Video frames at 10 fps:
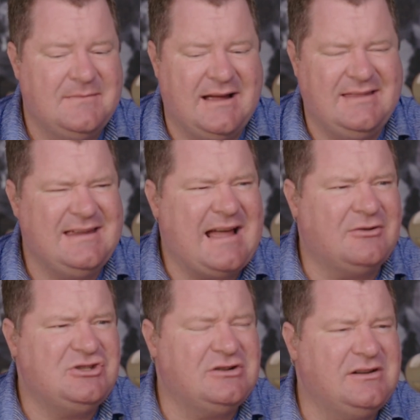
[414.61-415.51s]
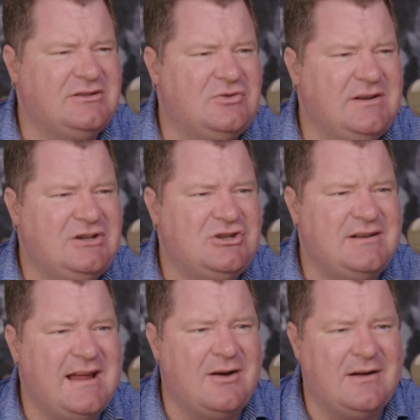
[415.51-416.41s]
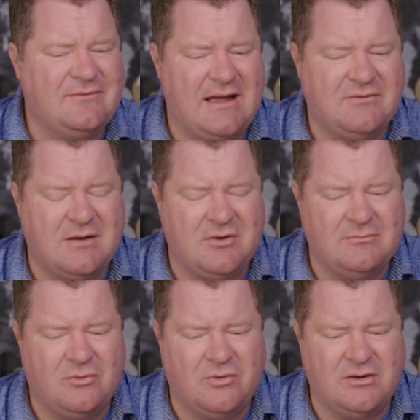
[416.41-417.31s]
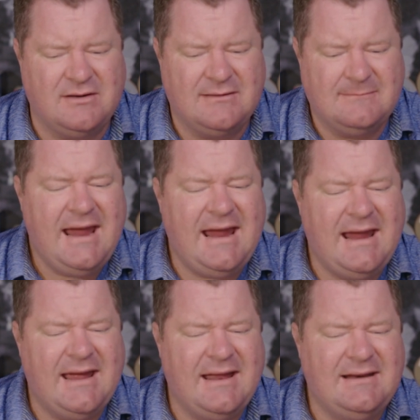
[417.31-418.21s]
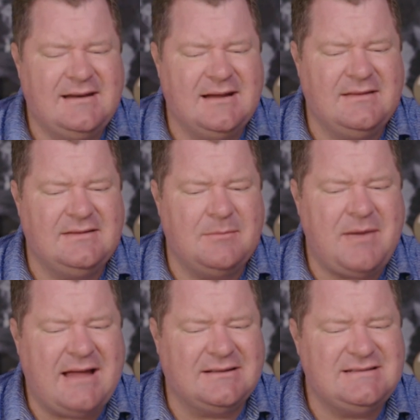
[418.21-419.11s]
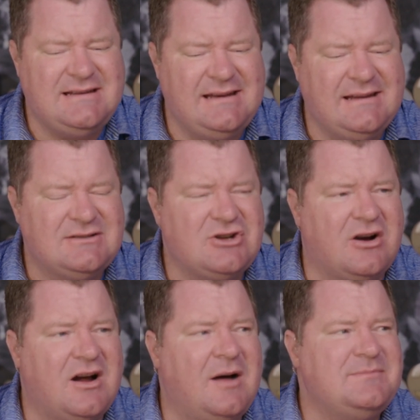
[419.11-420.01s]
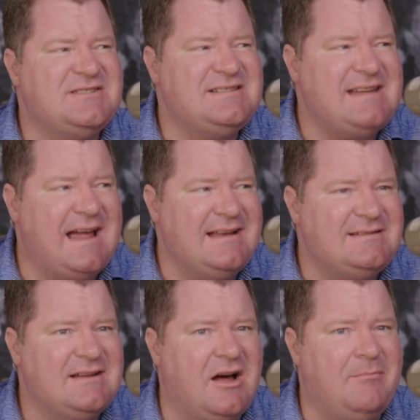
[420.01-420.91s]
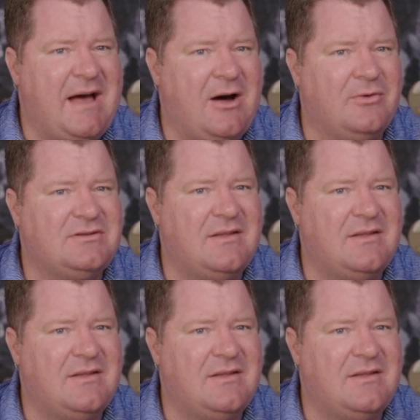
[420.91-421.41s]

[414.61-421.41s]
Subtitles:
I think Algeria and Tunisia now have come on board. And the Palestinians are upset about